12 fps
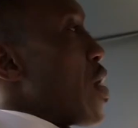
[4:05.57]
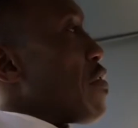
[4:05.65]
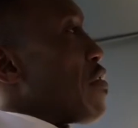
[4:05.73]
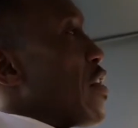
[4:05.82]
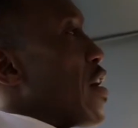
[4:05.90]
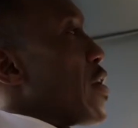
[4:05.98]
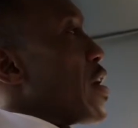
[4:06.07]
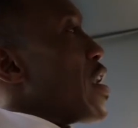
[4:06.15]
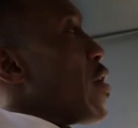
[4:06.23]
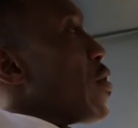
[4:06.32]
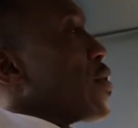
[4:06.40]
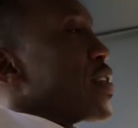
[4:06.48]
That film
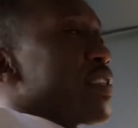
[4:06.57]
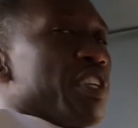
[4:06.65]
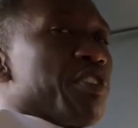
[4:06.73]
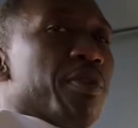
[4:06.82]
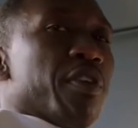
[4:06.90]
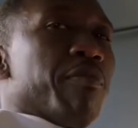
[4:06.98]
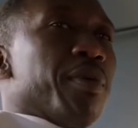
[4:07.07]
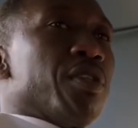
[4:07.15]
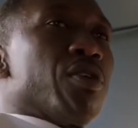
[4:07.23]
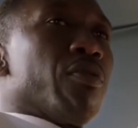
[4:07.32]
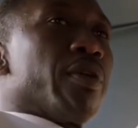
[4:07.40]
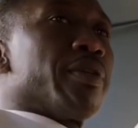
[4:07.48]
also got some
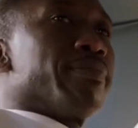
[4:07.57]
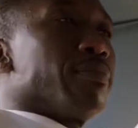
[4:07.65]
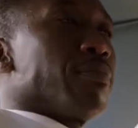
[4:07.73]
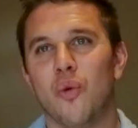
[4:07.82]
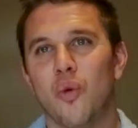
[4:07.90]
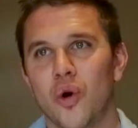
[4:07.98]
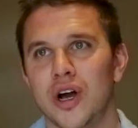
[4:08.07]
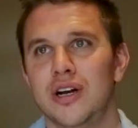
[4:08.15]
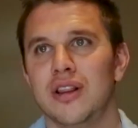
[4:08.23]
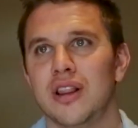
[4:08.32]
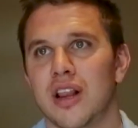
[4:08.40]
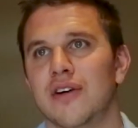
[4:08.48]
backlash.
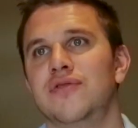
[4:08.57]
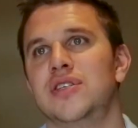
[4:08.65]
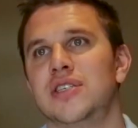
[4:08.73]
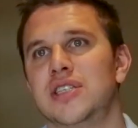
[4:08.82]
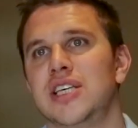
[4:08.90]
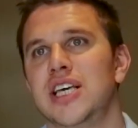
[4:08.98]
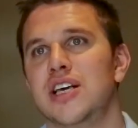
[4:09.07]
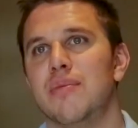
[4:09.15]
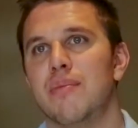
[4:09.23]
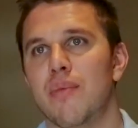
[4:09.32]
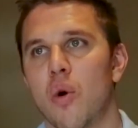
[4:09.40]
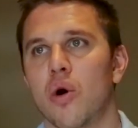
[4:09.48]
would love to see
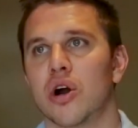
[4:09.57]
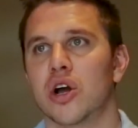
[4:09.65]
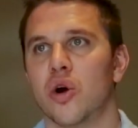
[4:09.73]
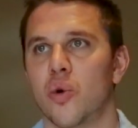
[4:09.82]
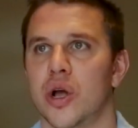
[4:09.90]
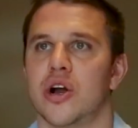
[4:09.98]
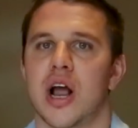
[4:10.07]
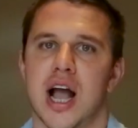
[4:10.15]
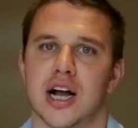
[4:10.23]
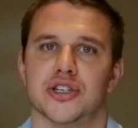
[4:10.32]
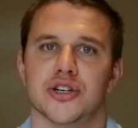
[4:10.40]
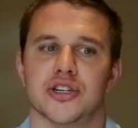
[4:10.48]
more queer
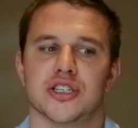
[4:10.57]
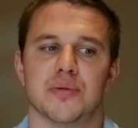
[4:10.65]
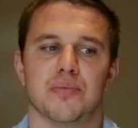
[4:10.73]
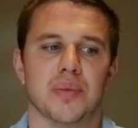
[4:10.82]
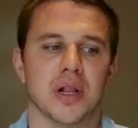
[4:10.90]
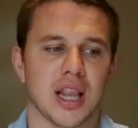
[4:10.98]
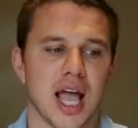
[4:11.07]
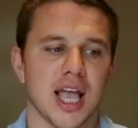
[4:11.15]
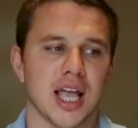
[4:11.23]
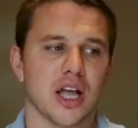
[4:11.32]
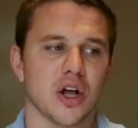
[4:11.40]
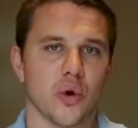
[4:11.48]
actors
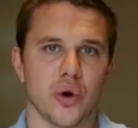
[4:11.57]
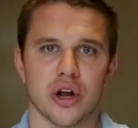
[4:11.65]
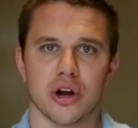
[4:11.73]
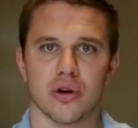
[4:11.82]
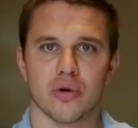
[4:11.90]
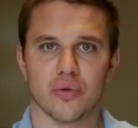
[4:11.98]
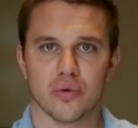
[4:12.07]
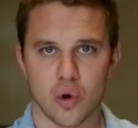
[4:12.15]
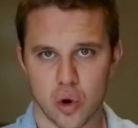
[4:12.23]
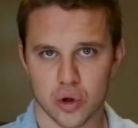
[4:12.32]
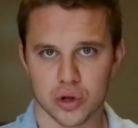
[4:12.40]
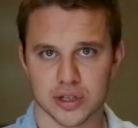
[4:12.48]
playing queer
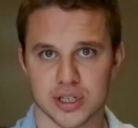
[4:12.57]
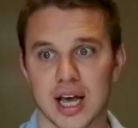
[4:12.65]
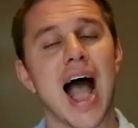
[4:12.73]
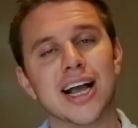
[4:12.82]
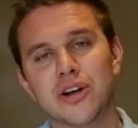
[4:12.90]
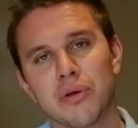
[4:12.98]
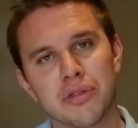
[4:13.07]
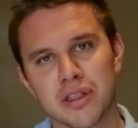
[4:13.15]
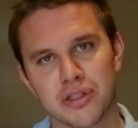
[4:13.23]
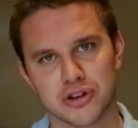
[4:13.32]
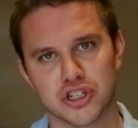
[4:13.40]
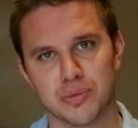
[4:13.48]
roles. I don't
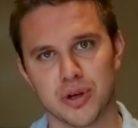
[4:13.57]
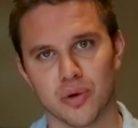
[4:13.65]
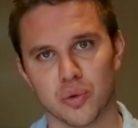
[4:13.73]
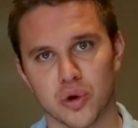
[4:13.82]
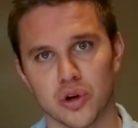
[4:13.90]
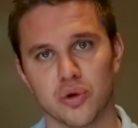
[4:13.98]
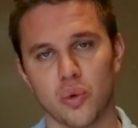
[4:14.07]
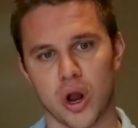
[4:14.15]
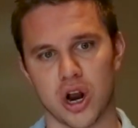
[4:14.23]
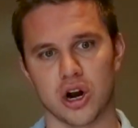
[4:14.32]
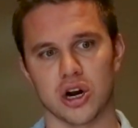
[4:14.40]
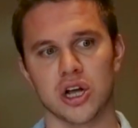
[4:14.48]
think there should be a rule
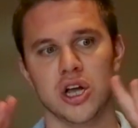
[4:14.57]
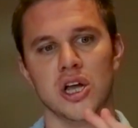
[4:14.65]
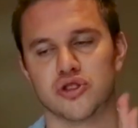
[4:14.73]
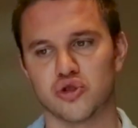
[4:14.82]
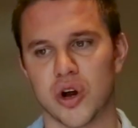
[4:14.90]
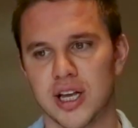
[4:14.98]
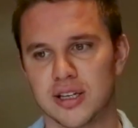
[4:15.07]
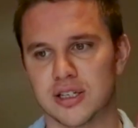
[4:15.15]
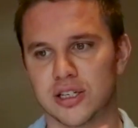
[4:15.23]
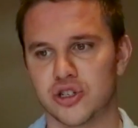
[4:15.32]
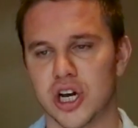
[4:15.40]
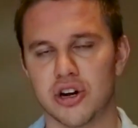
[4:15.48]
where straight
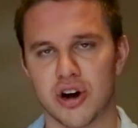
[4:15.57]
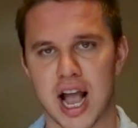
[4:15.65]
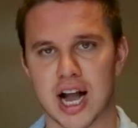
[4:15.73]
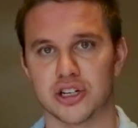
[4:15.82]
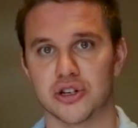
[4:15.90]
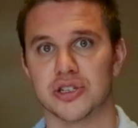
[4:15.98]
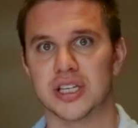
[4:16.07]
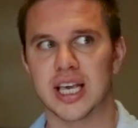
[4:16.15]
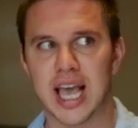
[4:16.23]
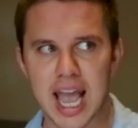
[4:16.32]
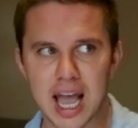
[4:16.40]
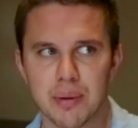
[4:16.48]
cisgender actors
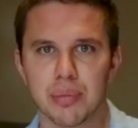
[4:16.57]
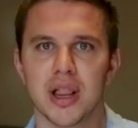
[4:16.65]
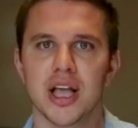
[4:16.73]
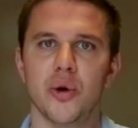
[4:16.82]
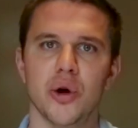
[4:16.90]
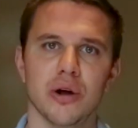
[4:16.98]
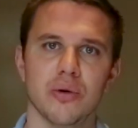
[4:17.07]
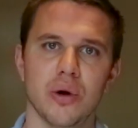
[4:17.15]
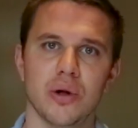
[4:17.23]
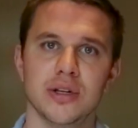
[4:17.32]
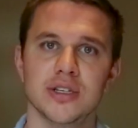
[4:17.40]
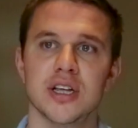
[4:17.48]
can't play queer
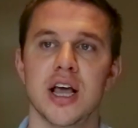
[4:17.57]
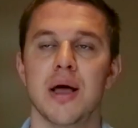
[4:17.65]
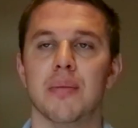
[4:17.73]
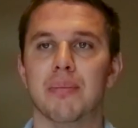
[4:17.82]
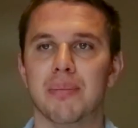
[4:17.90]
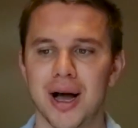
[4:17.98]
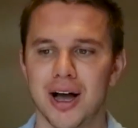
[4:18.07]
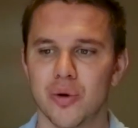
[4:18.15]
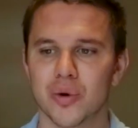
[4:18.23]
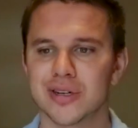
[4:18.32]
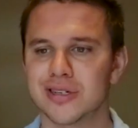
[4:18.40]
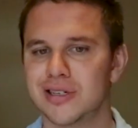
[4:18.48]
roles,
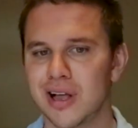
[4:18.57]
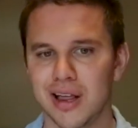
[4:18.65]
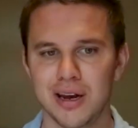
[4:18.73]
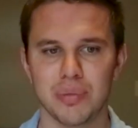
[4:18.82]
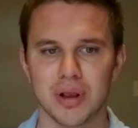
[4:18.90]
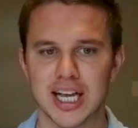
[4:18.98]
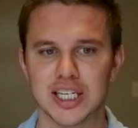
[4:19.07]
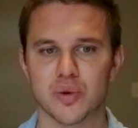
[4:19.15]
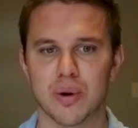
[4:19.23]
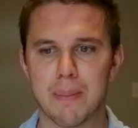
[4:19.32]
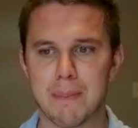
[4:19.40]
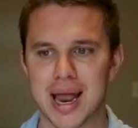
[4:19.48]
but we're still at a place
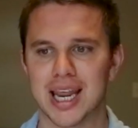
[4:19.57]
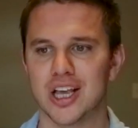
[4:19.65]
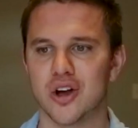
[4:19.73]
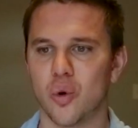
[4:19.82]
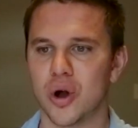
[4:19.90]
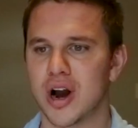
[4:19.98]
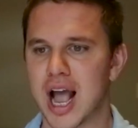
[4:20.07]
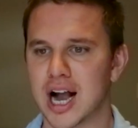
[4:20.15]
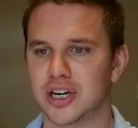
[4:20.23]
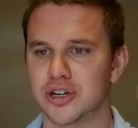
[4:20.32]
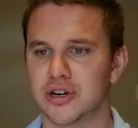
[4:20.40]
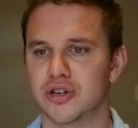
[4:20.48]
where many queer
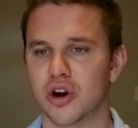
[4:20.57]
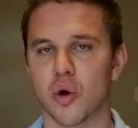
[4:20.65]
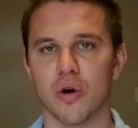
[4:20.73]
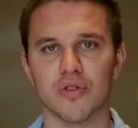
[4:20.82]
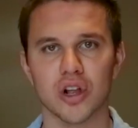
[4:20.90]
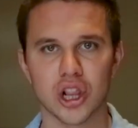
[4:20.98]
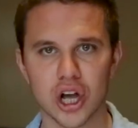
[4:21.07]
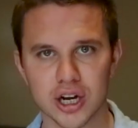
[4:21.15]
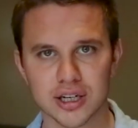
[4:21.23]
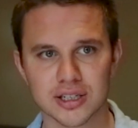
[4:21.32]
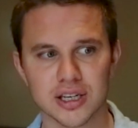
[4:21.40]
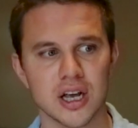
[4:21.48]
actors are
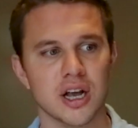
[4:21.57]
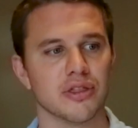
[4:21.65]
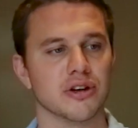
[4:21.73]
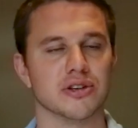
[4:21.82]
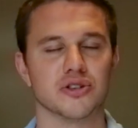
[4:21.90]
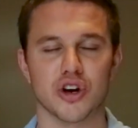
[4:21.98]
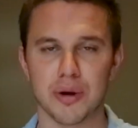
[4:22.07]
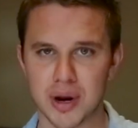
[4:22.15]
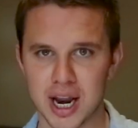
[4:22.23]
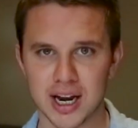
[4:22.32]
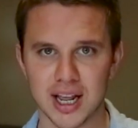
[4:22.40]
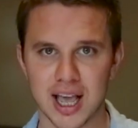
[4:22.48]
overlooked, they're
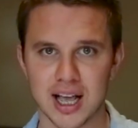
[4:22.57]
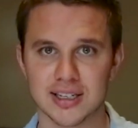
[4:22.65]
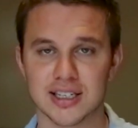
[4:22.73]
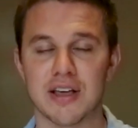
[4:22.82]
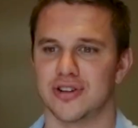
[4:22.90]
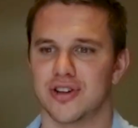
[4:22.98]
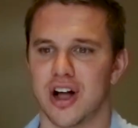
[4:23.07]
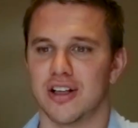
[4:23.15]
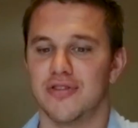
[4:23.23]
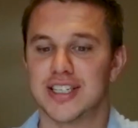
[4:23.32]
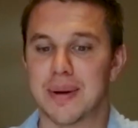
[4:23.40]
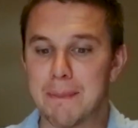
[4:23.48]
discriminated against. There's
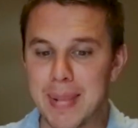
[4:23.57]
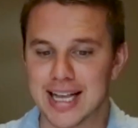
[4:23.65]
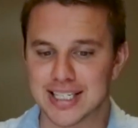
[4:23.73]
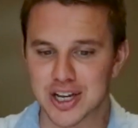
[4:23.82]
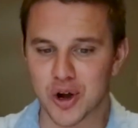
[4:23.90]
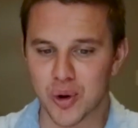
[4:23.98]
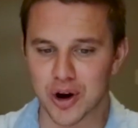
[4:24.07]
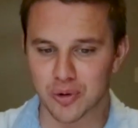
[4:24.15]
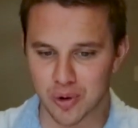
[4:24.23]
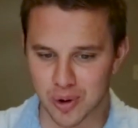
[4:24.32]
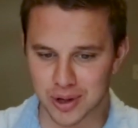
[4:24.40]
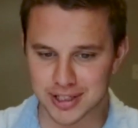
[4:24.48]
all of these amazing queer
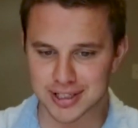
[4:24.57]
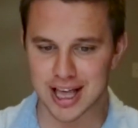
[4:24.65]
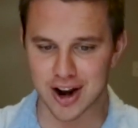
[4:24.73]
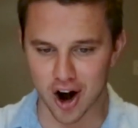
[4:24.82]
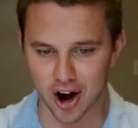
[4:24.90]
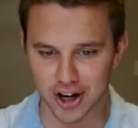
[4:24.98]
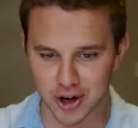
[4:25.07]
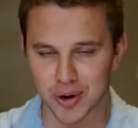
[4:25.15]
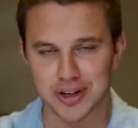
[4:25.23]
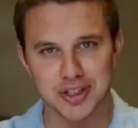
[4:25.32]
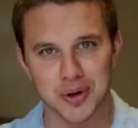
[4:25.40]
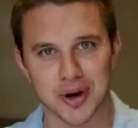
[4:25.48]
roles that aren't
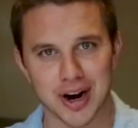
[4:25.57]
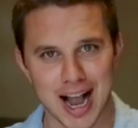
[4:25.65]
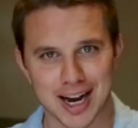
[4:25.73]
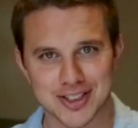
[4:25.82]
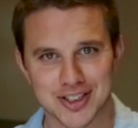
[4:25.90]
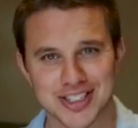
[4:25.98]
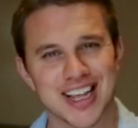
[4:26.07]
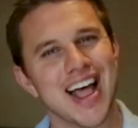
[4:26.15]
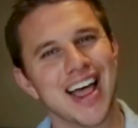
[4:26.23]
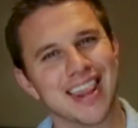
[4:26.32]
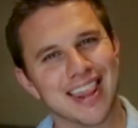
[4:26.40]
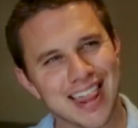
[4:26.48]
going to queer actors.
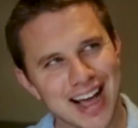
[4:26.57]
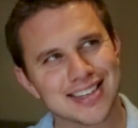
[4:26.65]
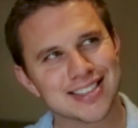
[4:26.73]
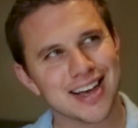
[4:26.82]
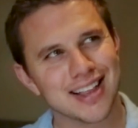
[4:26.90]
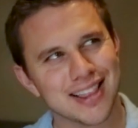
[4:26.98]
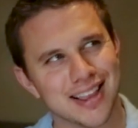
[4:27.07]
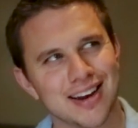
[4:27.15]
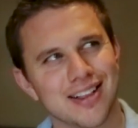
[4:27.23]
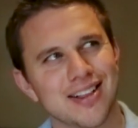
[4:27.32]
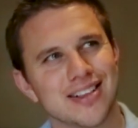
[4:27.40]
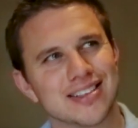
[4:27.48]
That's a
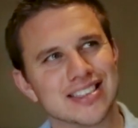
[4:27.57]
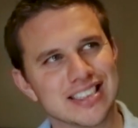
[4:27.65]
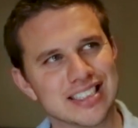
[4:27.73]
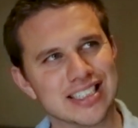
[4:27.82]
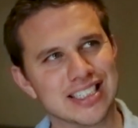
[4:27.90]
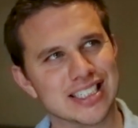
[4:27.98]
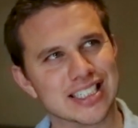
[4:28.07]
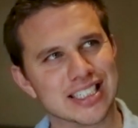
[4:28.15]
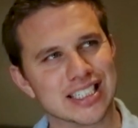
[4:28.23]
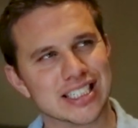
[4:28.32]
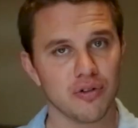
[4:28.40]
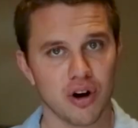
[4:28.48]
little ugh.
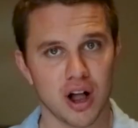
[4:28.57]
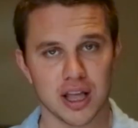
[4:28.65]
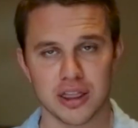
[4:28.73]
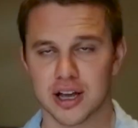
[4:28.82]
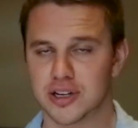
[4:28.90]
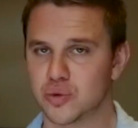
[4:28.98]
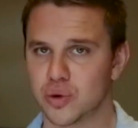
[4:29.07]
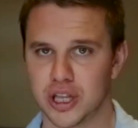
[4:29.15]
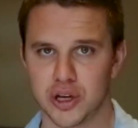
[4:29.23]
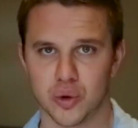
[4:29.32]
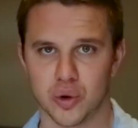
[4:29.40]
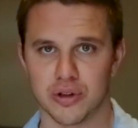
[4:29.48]
Overall, I think it's
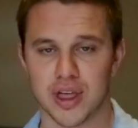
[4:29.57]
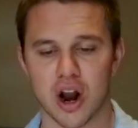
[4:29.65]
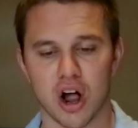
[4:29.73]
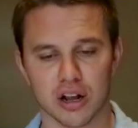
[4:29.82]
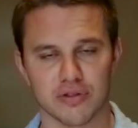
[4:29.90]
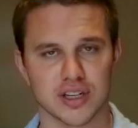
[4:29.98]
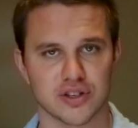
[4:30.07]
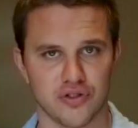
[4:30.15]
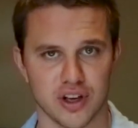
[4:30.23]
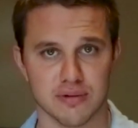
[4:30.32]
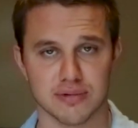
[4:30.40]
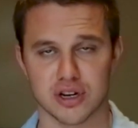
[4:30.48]
really cool that all of these
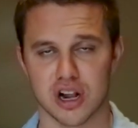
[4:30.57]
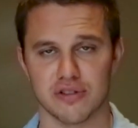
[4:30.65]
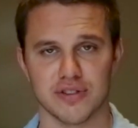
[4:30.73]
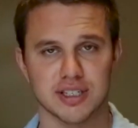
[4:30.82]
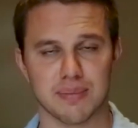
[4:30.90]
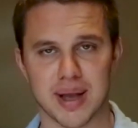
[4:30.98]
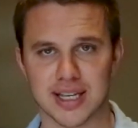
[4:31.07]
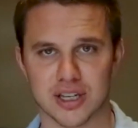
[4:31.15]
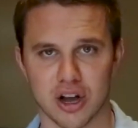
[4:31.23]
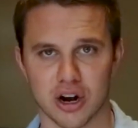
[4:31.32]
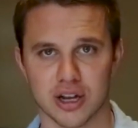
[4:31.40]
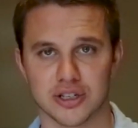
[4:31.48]
films and all of these
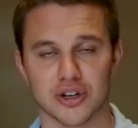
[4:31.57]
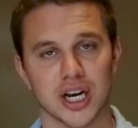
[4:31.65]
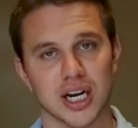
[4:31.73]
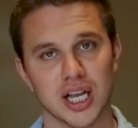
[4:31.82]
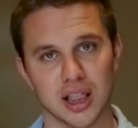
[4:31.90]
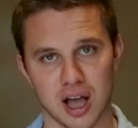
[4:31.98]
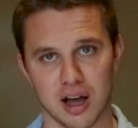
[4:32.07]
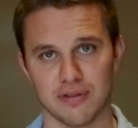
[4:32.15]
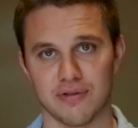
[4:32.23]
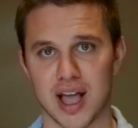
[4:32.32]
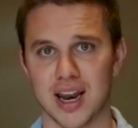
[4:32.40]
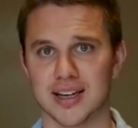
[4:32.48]
amazing artists are getting
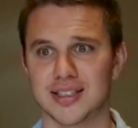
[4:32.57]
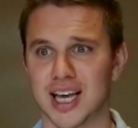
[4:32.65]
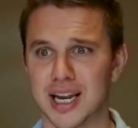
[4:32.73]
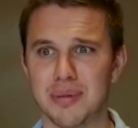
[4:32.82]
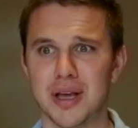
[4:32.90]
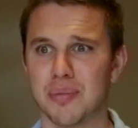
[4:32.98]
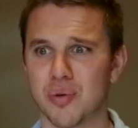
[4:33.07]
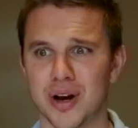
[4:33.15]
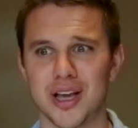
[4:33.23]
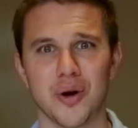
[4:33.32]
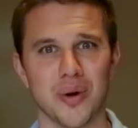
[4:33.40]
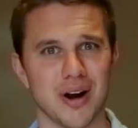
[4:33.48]
love, and it's gonna be a
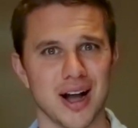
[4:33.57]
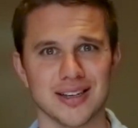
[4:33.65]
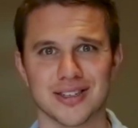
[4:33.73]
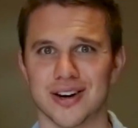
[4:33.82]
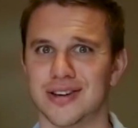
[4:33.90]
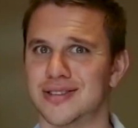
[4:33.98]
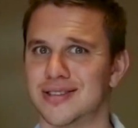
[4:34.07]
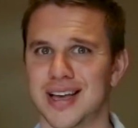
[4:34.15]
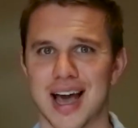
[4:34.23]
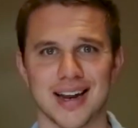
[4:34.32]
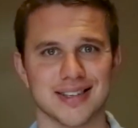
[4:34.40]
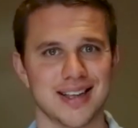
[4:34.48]
pretty queer Oscars,
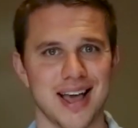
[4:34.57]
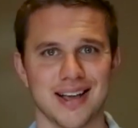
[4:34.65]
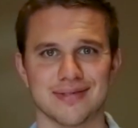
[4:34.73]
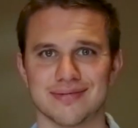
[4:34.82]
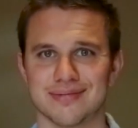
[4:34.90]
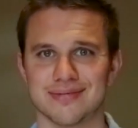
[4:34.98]
gotta say.